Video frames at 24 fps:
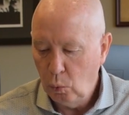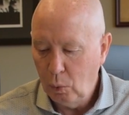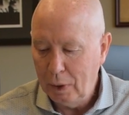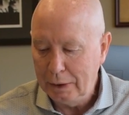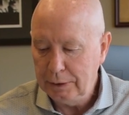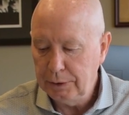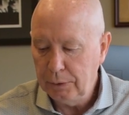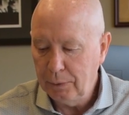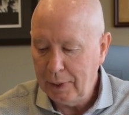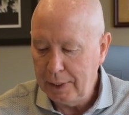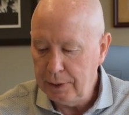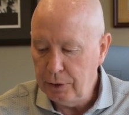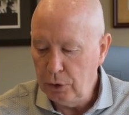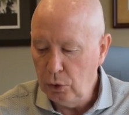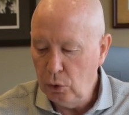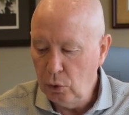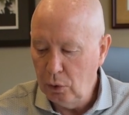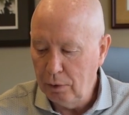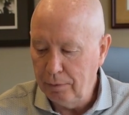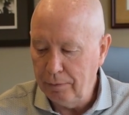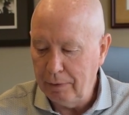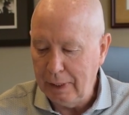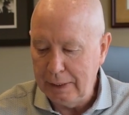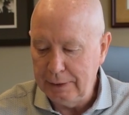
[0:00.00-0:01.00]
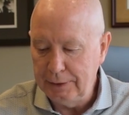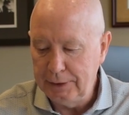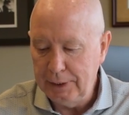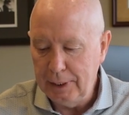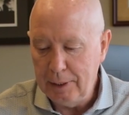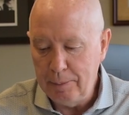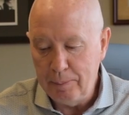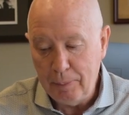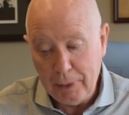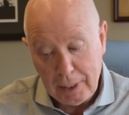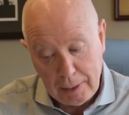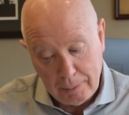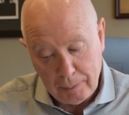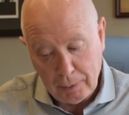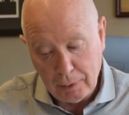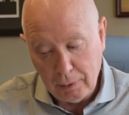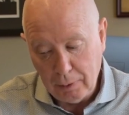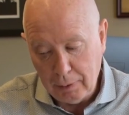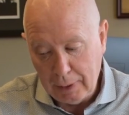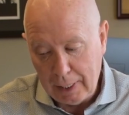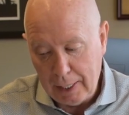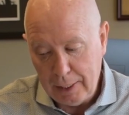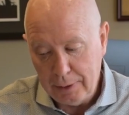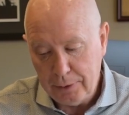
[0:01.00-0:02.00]
What do I do if I see
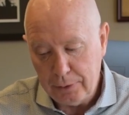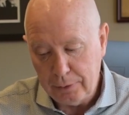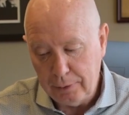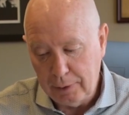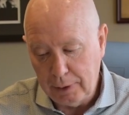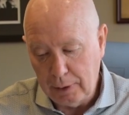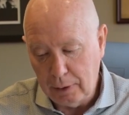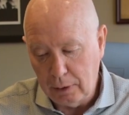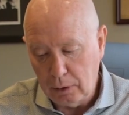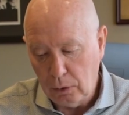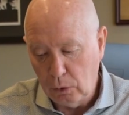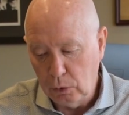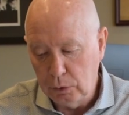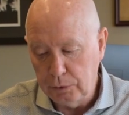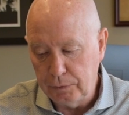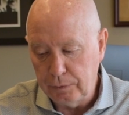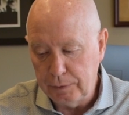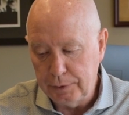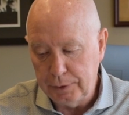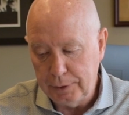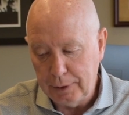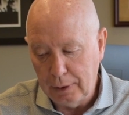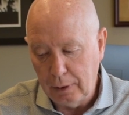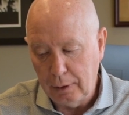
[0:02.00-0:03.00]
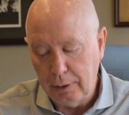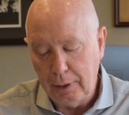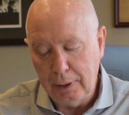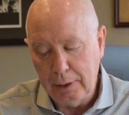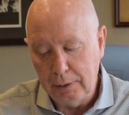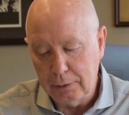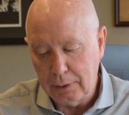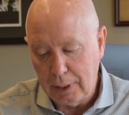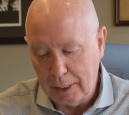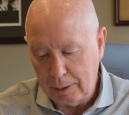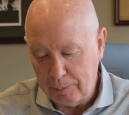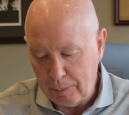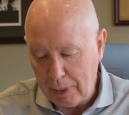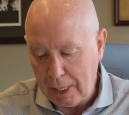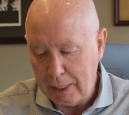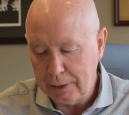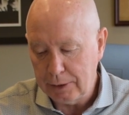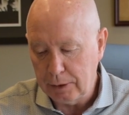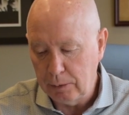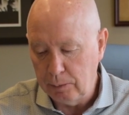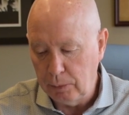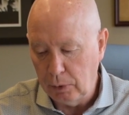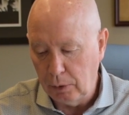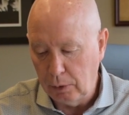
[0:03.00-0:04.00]
people entering closed facilities like
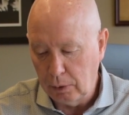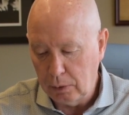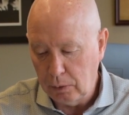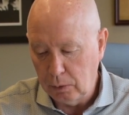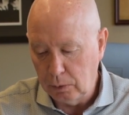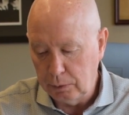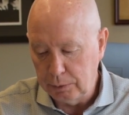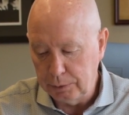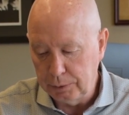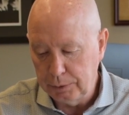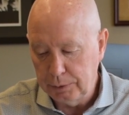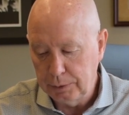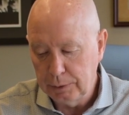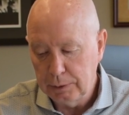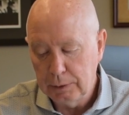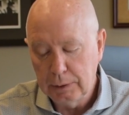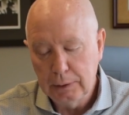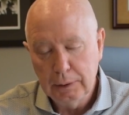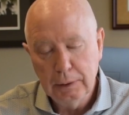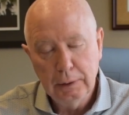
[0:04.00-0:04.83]
basketball courts?